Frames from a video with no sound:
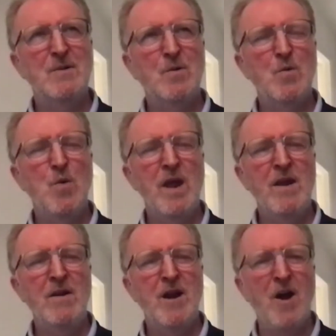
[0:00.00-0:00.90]

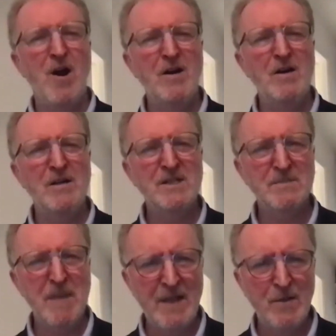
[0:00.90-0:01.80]
where are
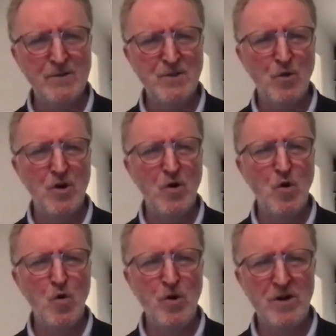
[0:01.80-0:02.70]
smells or
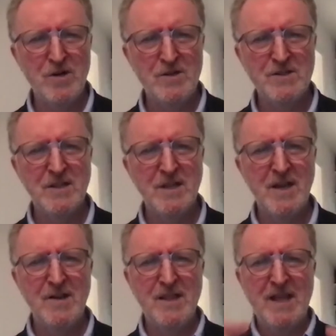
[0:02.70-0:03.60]
odors?
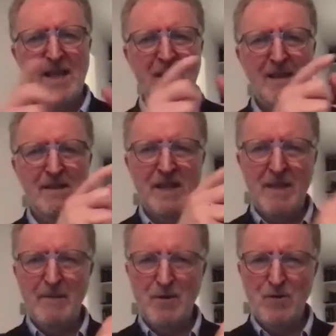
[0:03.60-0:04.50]
Are they the
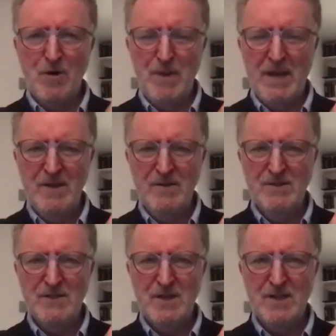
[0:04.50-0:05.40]
chemical
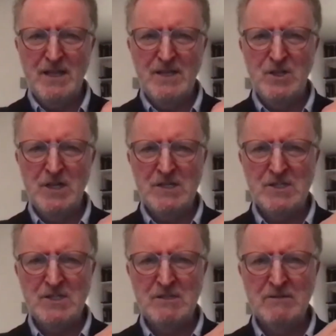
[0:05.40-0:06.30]
compounds? Are they
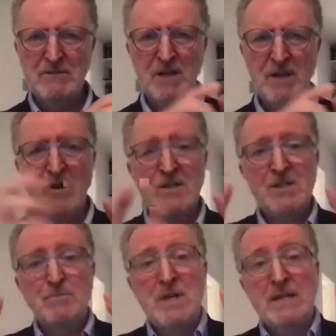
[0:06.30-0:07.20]
just our
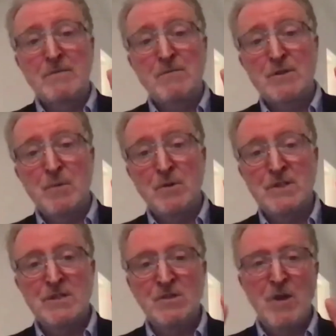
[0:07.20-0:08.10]
subjective
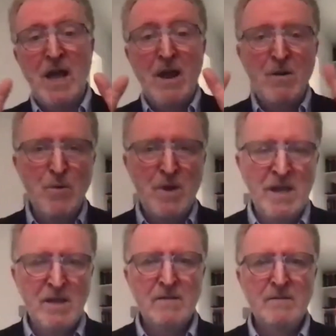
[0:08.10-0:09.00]
responses to it? How are
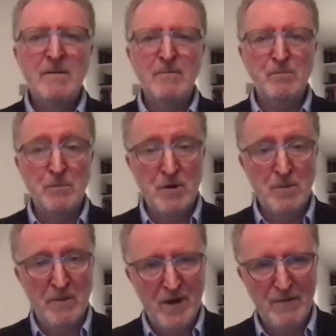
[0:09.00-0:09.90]
we, I'm going to
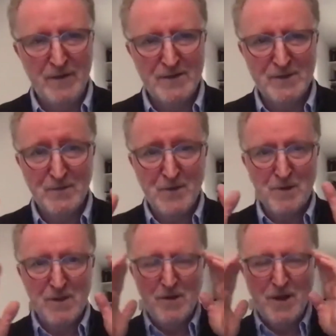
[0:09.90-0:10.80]
be very philosophical
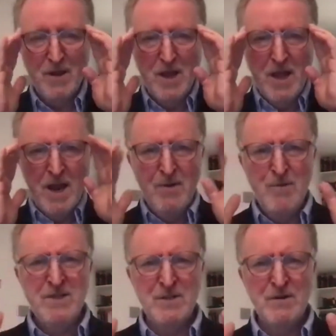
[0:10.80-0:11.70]
with you now, how are
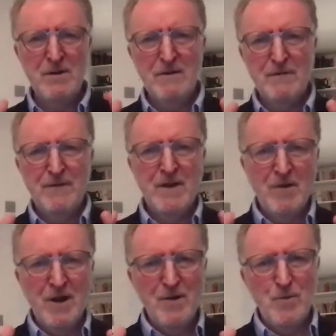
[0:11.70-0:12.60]
we to
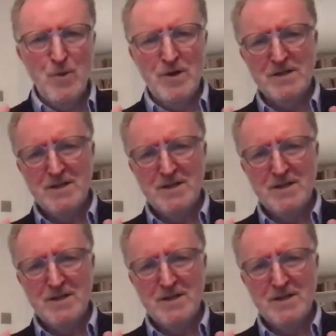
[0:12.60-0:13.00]
figure out what